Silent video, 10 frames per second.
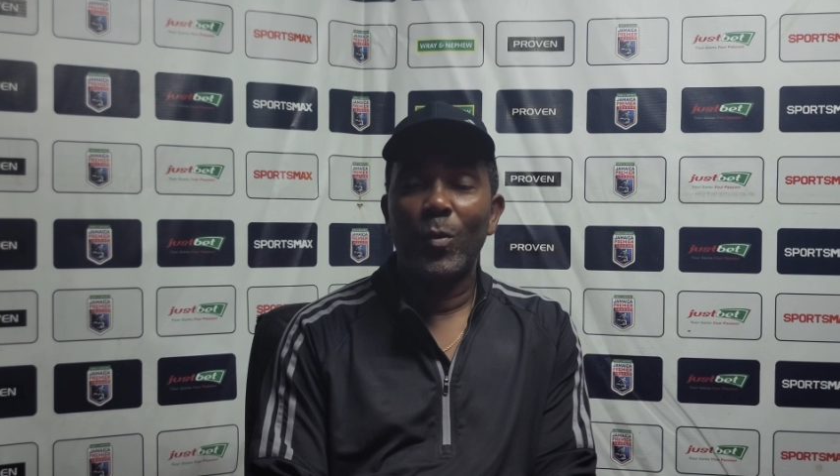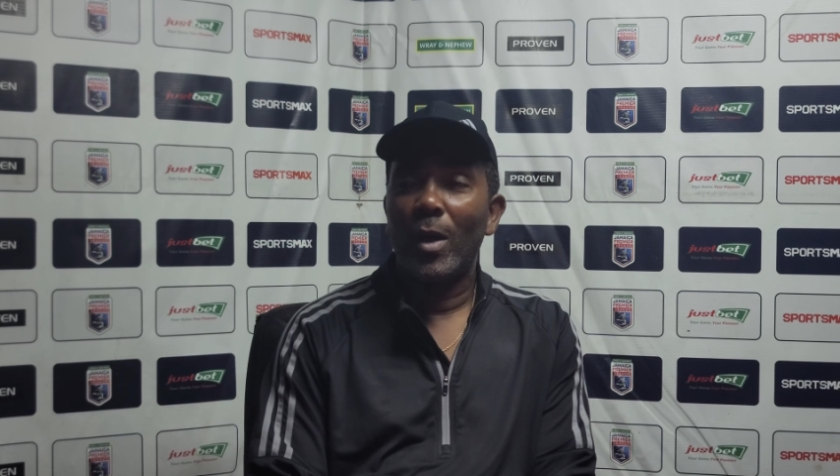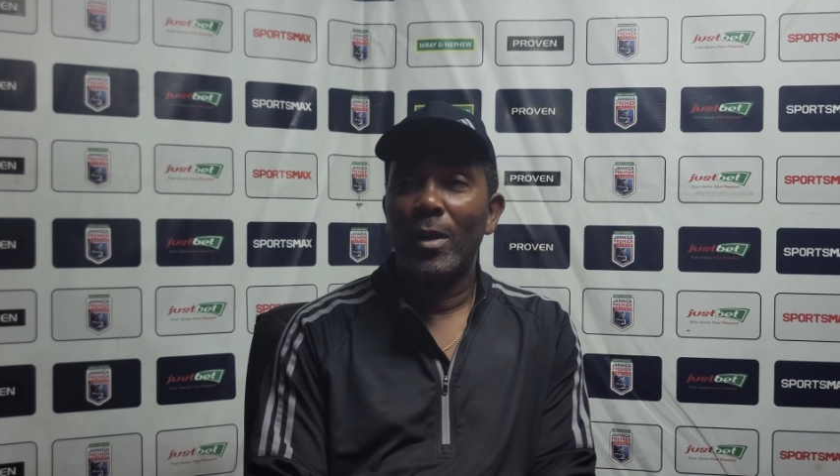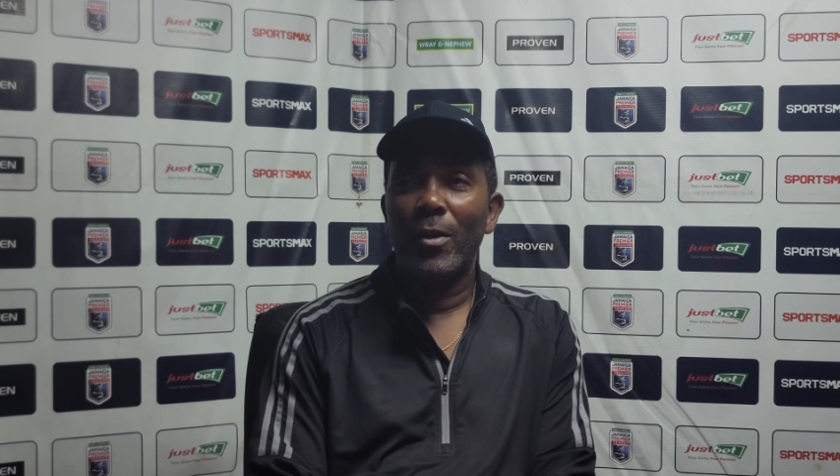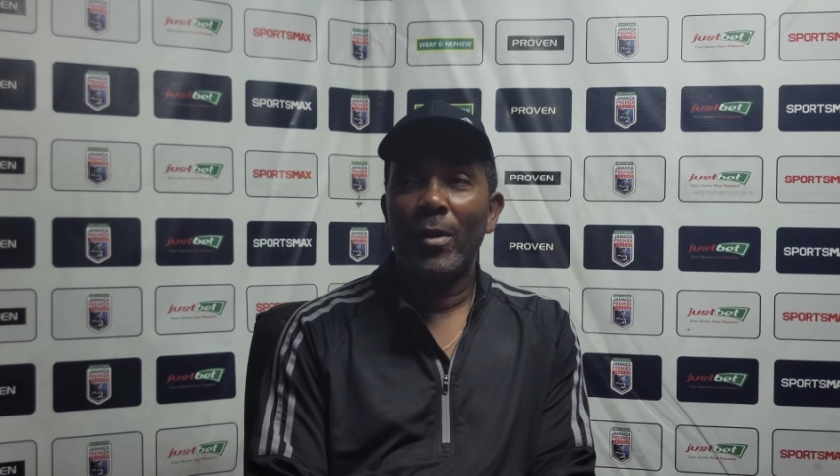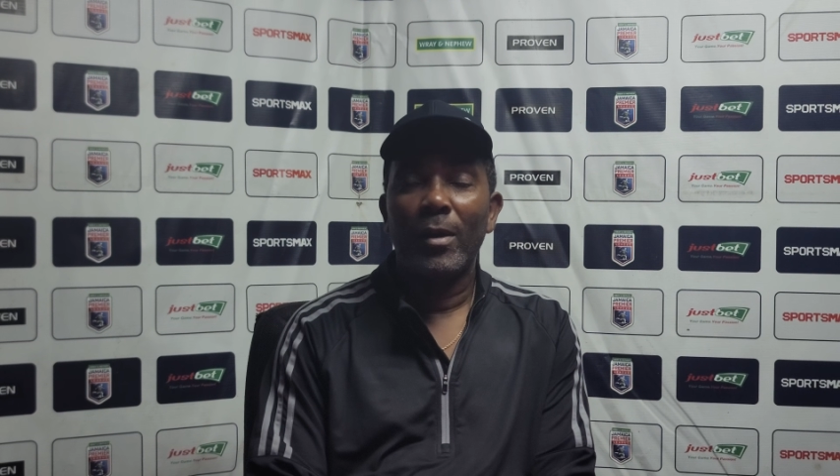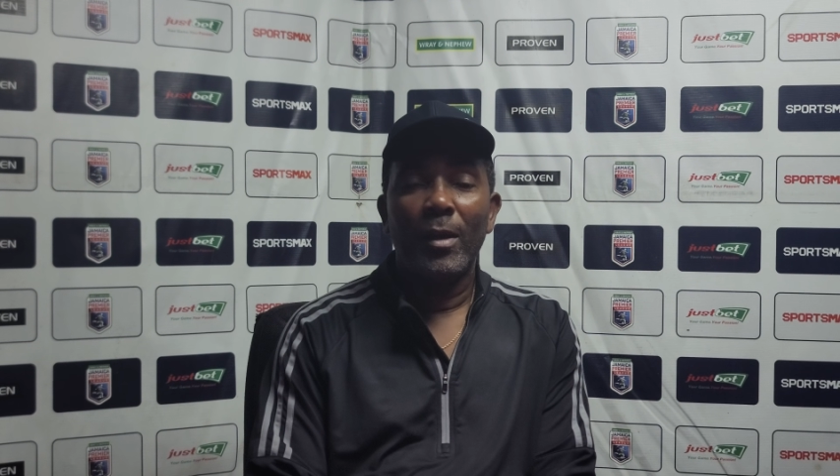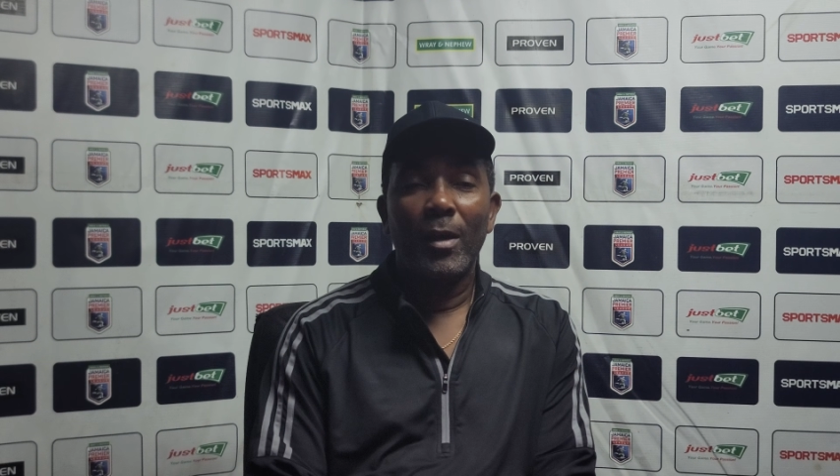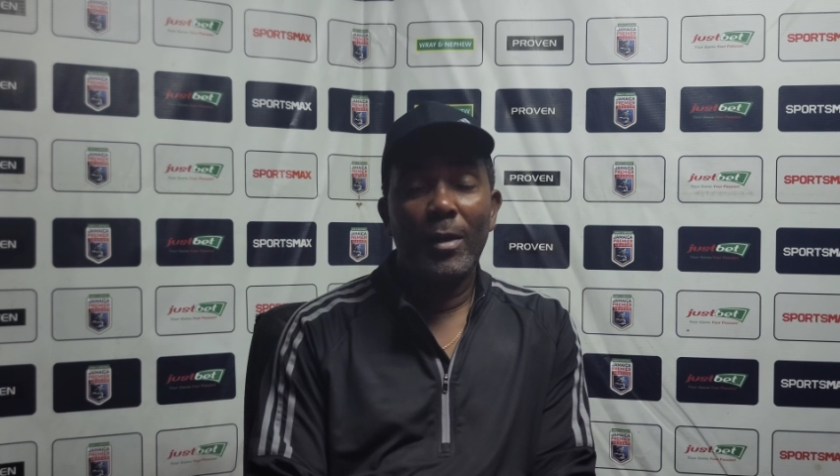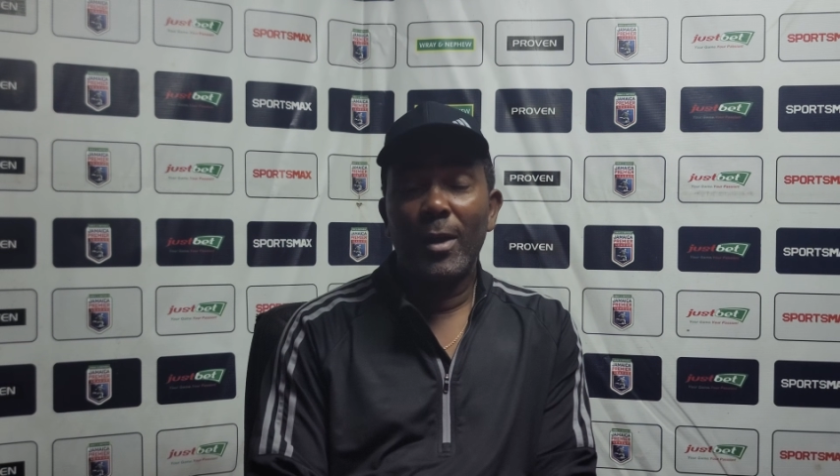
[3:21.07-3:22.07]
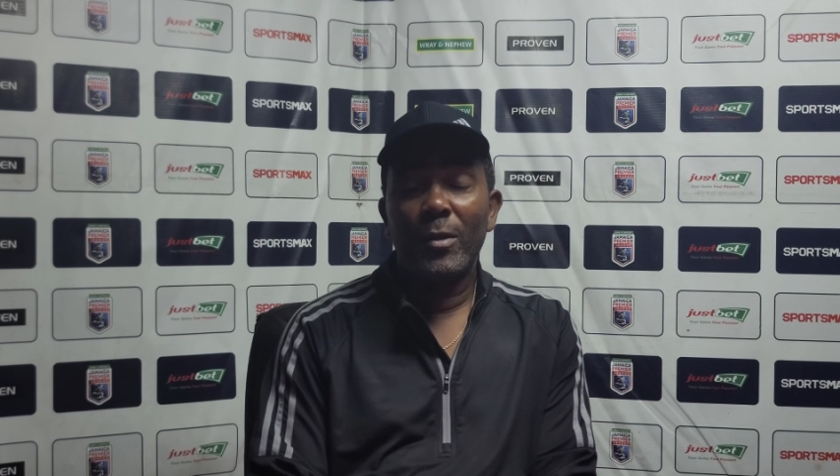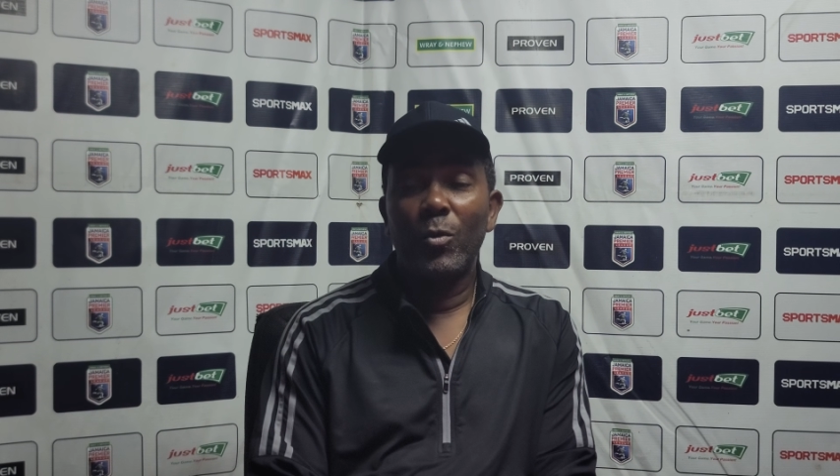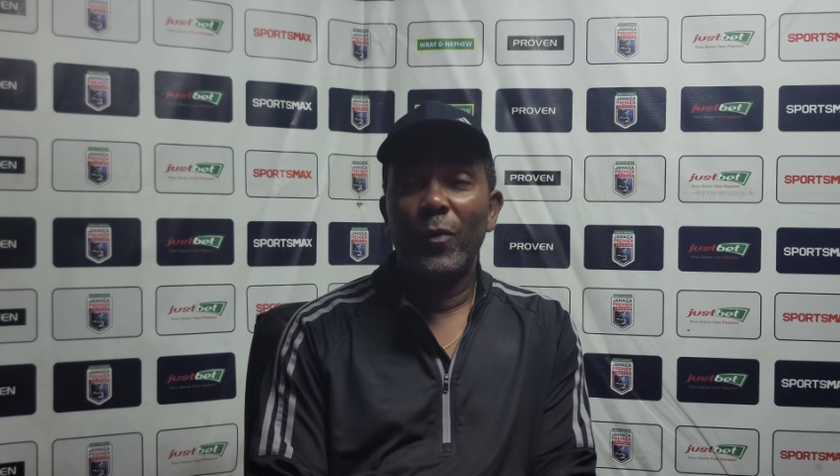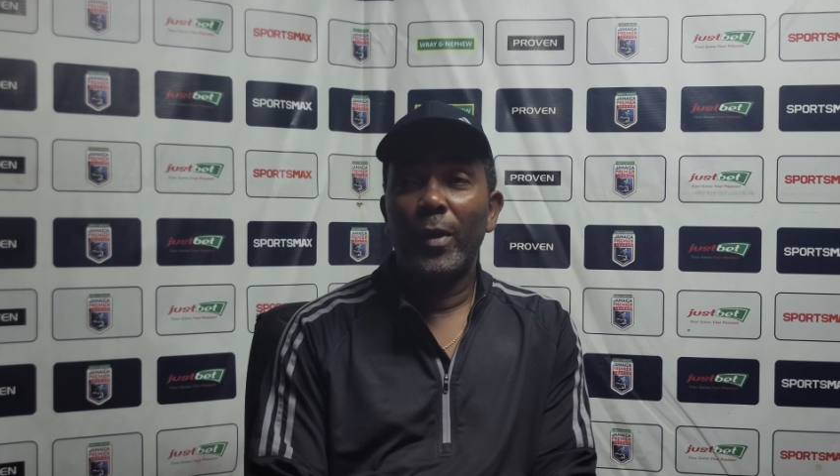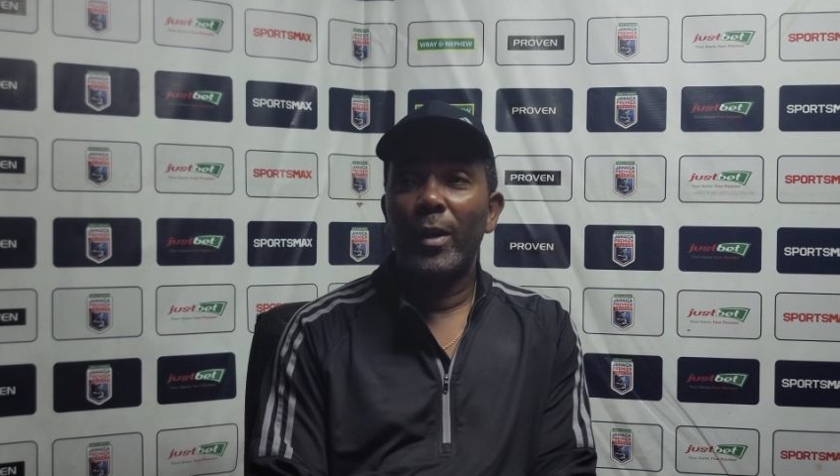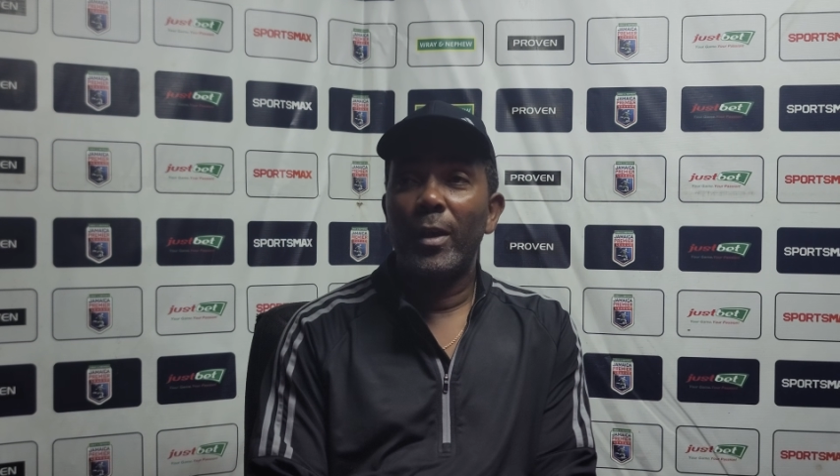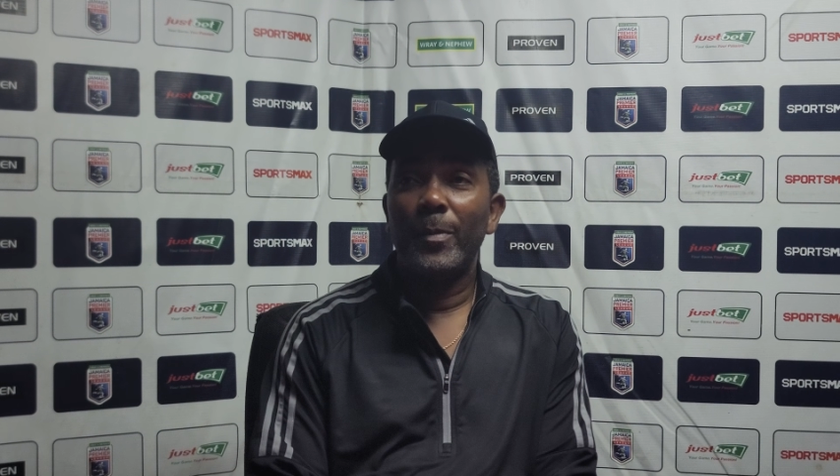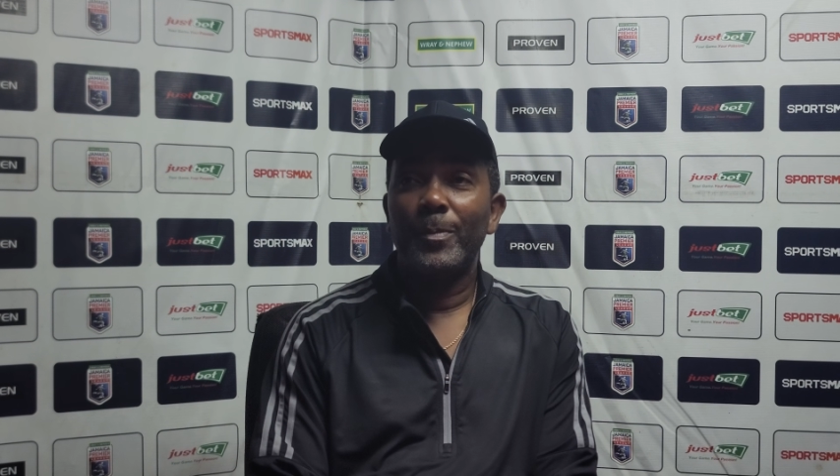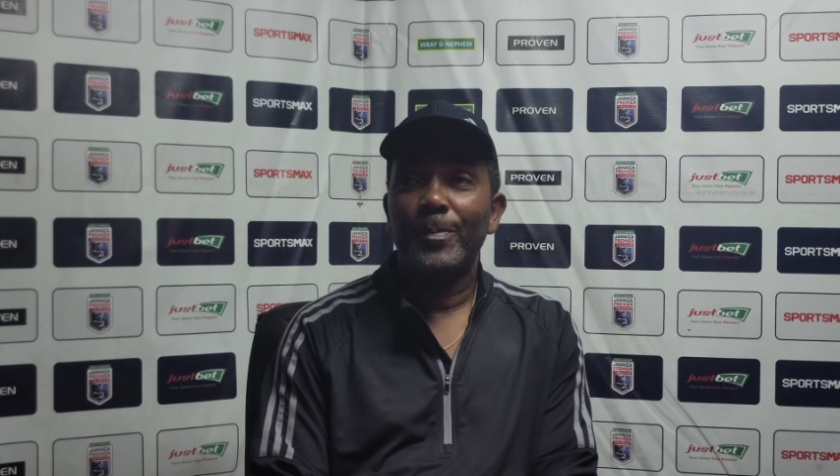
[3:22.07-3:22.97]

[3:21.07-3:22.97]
won there, and that's good for the team.